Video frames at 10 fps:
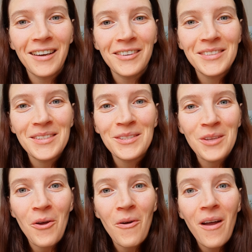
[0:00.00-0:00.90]
out.
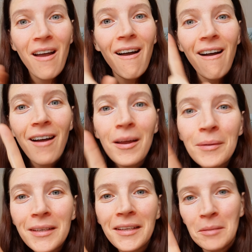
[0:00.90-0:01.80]
So I'm
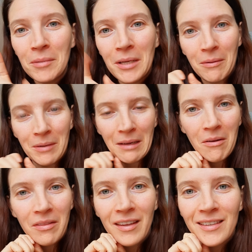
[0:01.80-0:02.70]
going to keep going
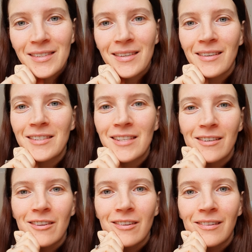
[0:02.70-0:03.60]
on this
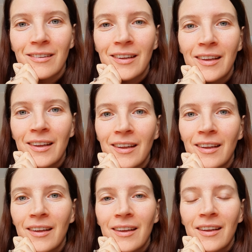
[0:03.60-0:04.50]
until
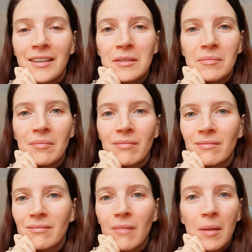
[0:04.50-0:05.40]

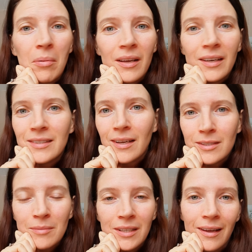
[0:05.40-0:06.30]
my body
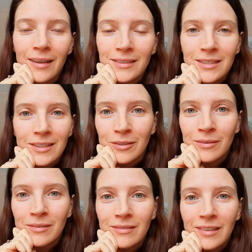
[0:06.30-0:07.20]
tells me not to.
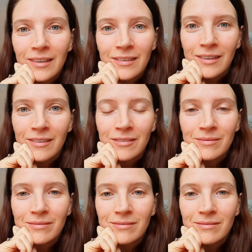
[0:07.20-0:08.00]
I don't know.